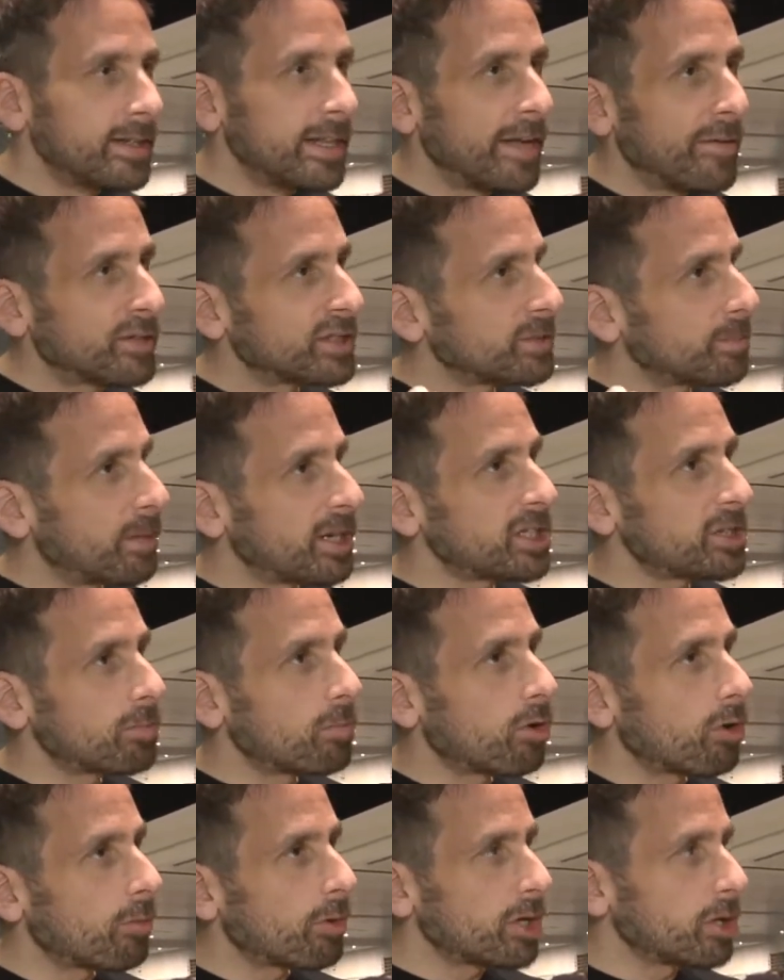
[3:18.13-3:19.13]
it was much
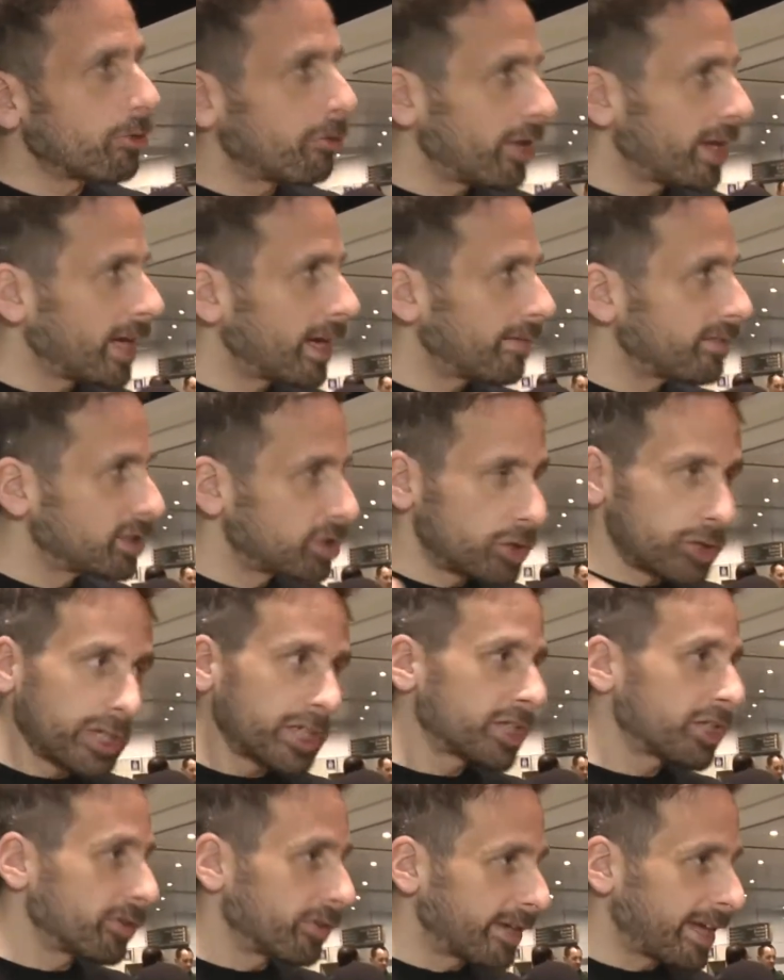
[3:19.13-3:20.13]
more what you think of as
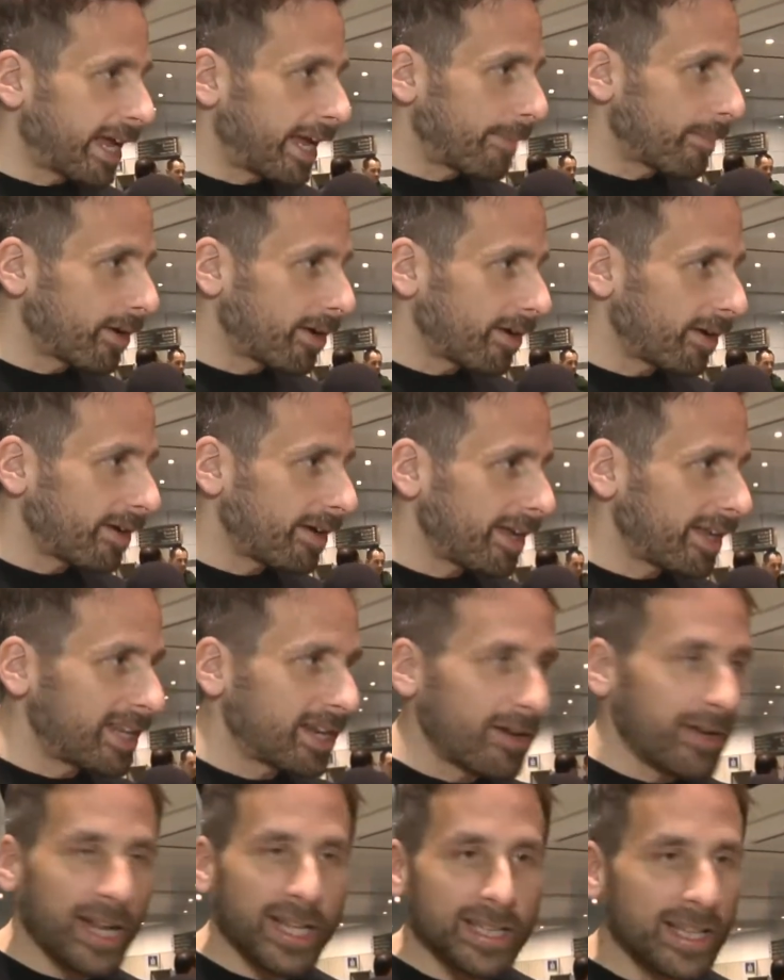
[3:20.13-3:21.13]
traditional gamer, you
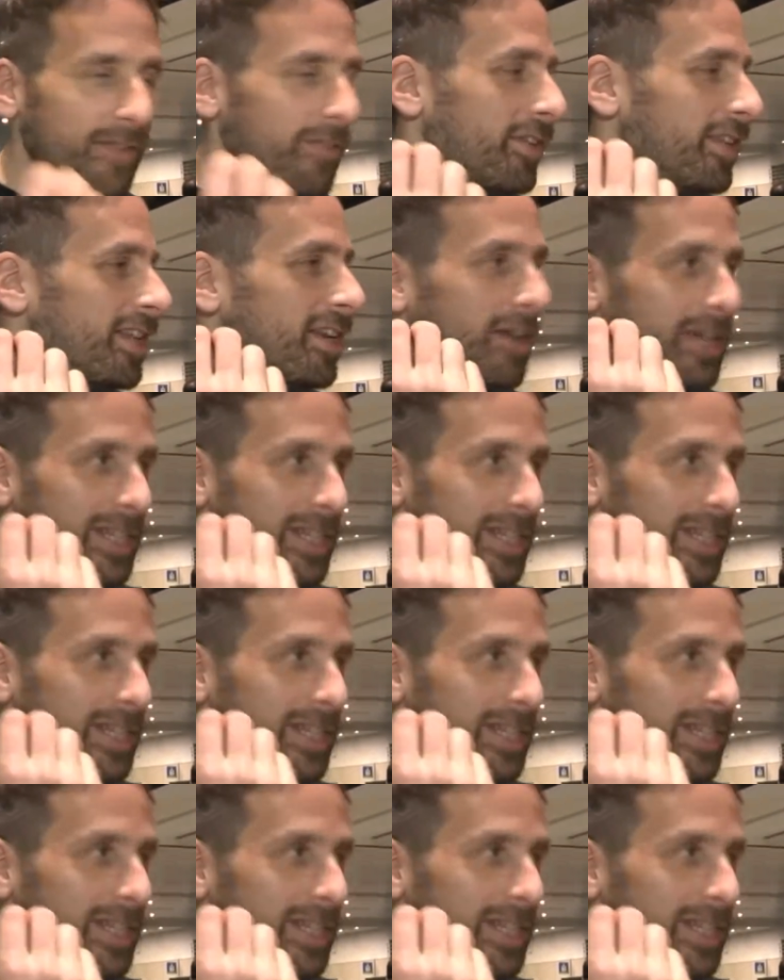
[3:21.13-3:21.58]
know. And I love that, you know,